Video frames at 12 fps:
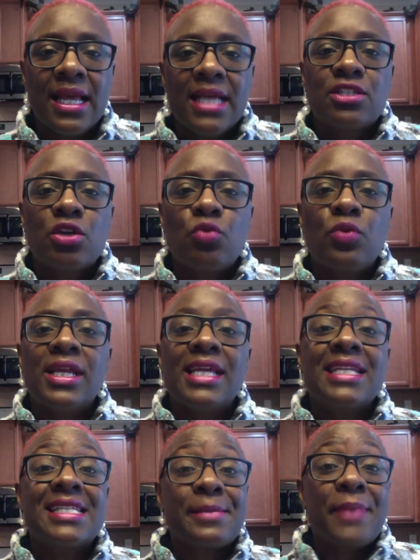And so what
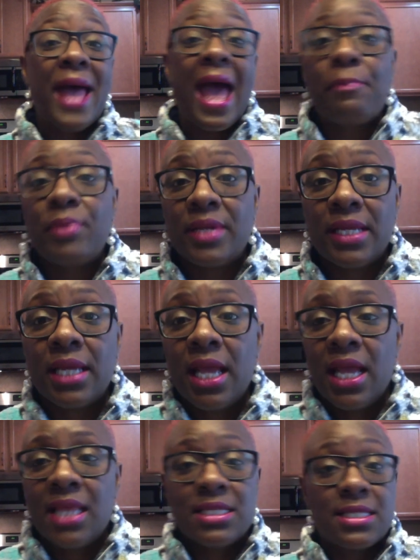ends up happening,
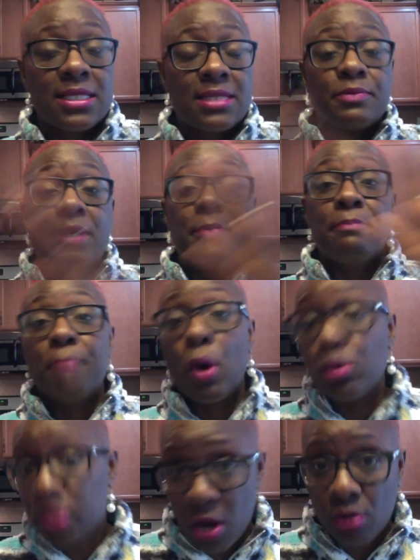and this is in
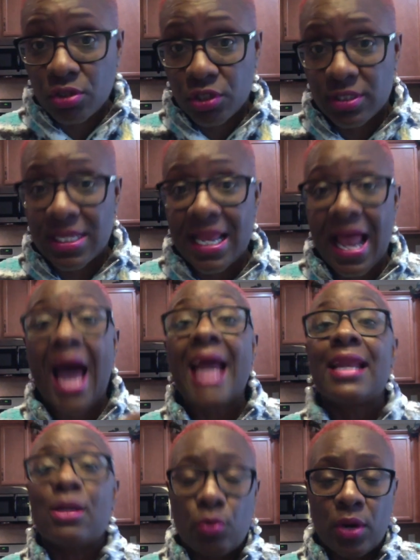most cultures that I
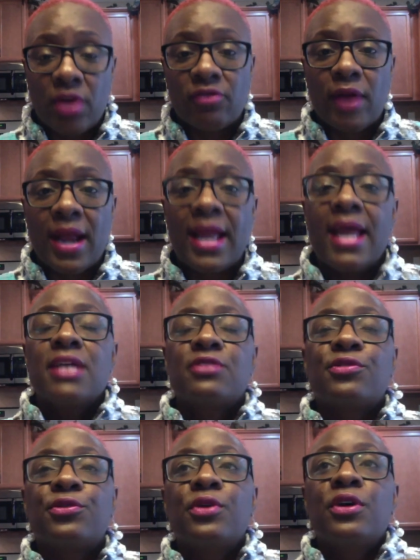know of, right?
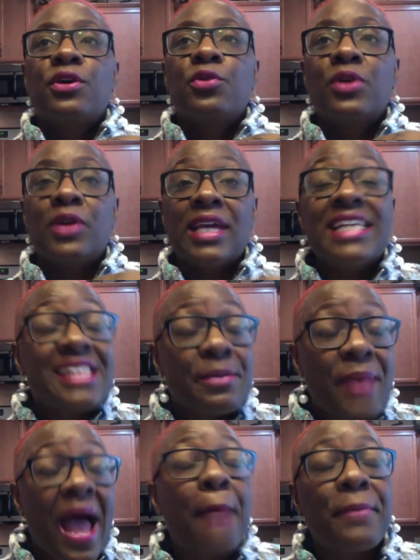So what ends
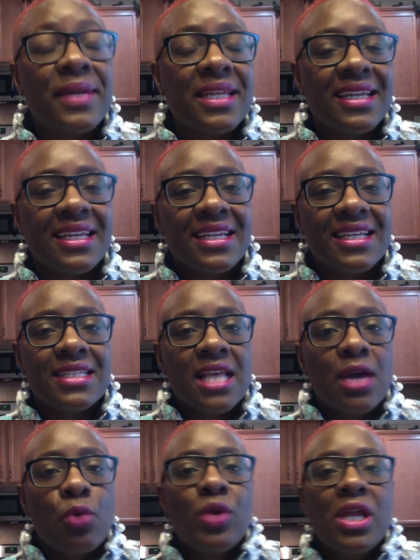up happening is
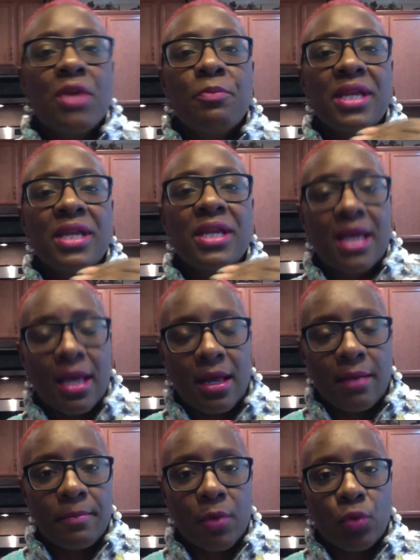we
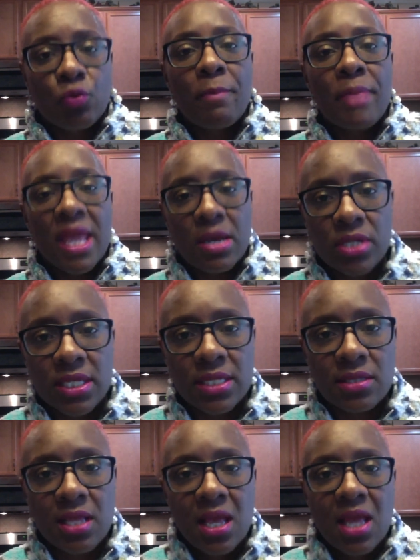become rebellious.
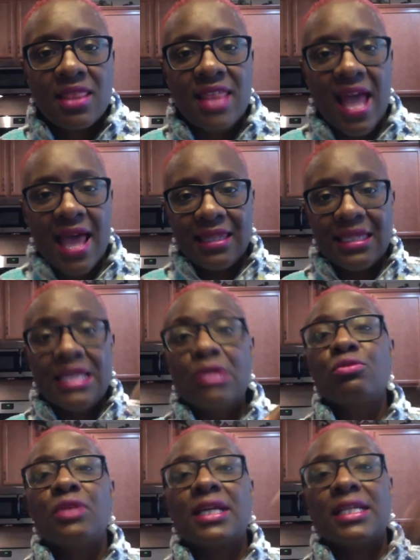That
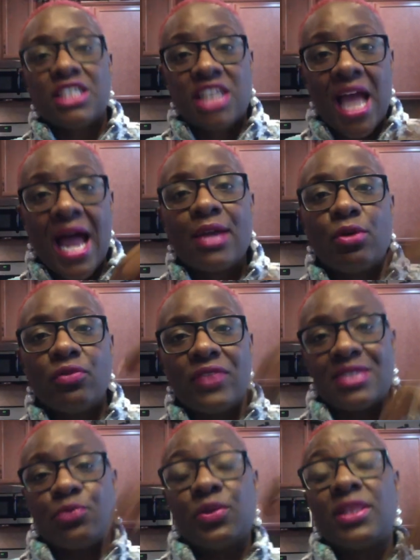little child
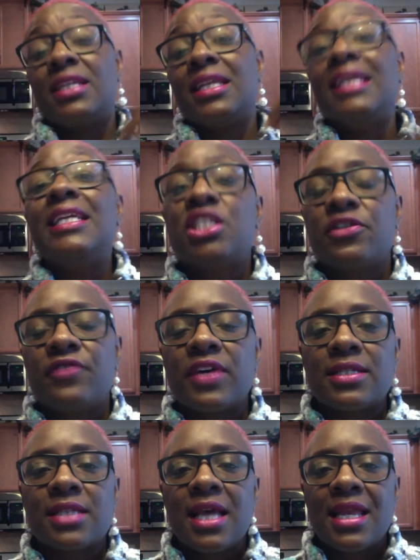that's within each of
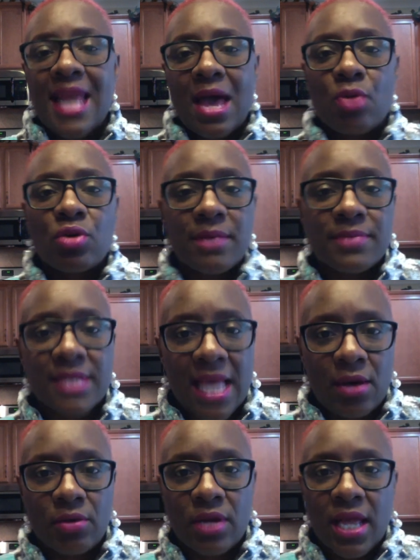us now comes out.